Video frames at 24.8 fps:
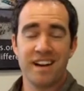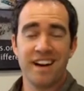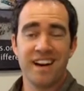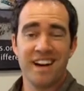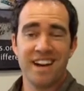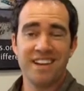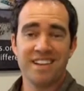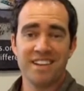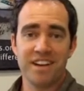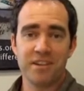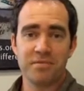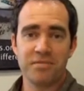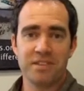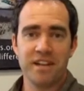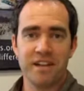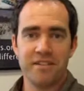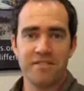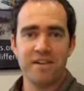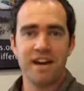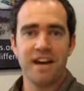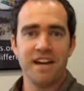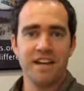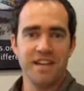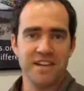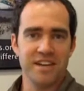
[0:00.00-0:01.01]
I ended up staying
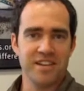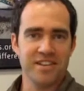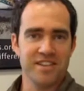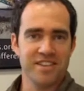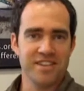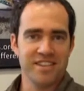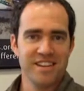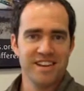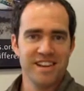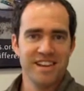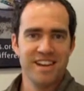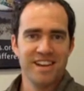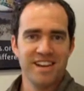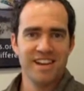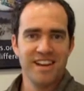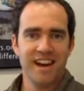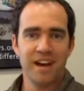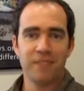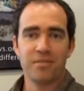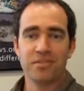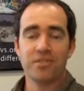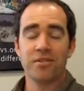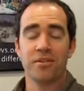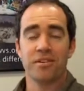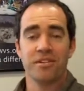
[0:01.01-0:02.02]
for 8 years.
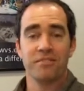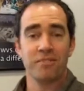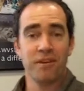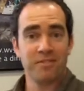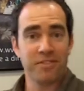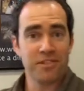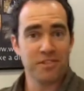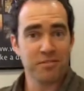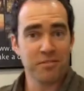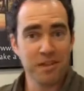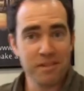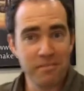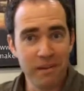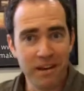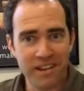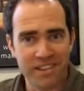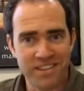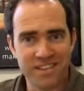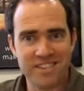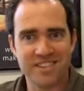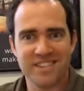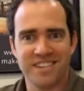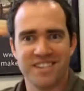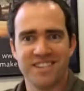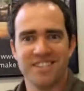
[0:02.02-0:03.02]
went for 3
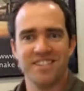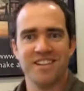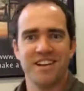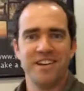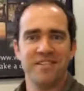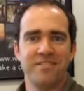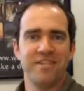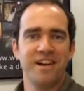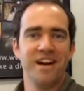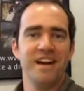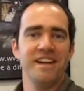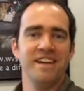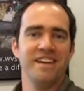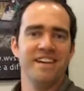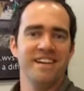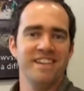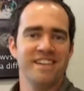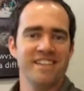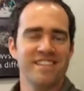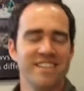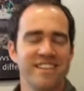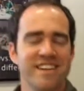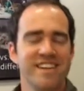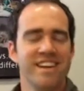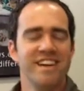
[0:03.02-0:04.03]
months and stayed for 8
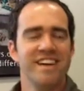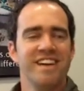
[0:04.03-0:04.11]
years.